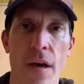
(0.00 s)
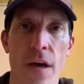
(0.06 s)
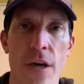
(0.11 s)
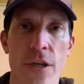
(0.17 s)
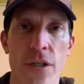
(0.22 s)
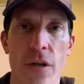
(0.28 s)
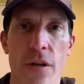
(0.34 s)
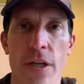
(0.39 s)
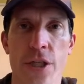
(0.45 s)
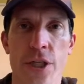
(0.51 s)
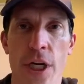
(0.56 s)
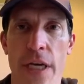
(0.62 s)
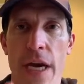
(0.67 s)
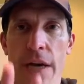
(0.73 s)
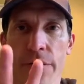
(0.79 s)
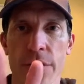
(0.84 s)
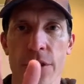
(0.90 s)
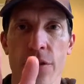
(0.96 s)
So let's check
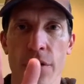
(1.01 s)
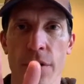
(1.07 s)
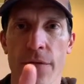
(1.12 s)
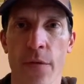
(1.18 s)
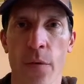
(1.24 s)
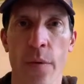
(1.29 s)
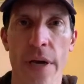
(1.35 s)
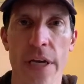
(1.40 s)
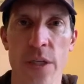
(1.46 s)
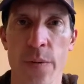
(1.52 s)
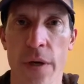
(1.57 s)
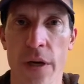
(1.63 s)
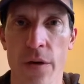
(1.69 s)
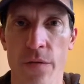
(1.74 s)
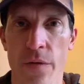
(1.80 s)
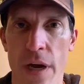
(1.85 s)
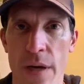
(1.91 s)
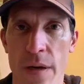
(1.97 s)
out the 2 different ways we
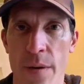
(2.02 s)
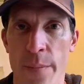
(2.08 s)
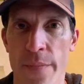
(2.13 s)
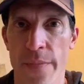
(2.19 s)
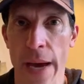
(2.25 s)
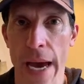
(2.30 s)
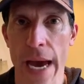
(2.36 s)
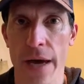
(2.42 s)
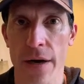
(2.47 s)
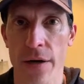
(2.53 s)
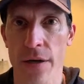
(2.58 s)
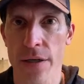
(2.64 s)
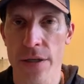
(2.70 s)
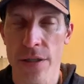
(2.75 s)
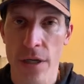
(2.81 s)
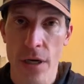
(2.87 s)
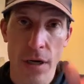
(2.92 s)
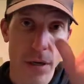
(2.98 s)
can write
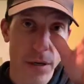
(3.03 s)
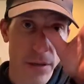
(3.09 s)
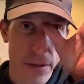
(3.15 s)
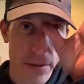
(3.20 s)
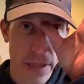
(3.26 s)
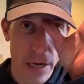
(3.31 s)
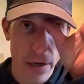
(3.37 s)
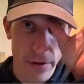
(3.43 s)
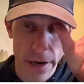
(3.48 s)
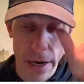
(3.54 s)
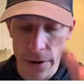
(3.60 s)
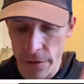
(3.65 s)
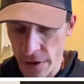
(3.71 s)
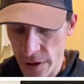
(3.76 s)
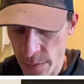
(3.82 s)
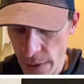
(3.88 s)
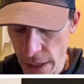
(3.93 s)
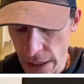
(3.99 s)
patterns that are
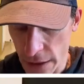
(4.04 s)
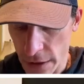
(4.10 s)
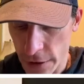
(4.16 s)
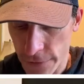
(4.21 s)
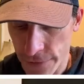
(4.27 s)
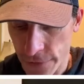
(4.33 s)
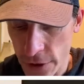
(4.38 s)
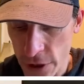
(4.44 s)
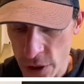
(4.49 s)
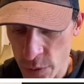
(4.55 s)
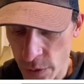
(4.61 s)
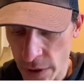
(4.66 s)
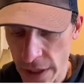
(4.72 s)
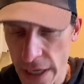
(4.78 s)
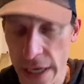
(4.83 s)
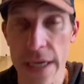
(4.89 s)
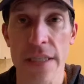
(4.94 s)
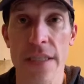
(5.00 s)
arithmetic. The first
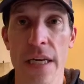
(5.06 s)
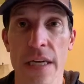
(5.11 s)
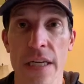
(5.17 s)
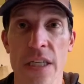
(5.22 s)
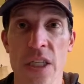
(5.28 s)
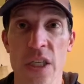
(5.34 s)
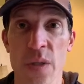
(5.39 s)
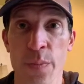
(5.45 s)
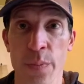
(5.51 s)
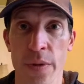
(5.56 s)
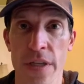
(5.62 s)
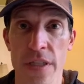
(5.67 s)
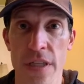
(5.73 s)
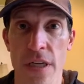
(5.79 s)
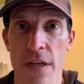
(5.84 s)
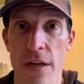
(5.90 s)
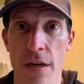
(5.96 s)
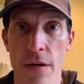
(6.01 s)
one is an
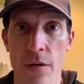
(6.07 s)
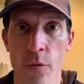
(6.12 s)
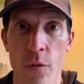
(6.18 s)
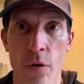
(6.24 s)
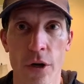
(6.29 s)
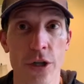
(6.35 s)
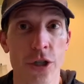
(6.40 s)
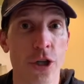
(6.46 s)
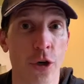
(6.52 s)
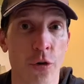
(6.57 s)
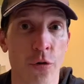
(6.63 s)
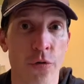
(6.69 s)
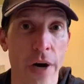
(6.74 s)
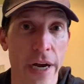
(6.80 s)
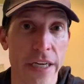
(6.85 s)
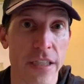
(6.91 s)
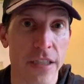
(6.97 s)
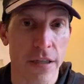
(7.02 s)
explicit or direct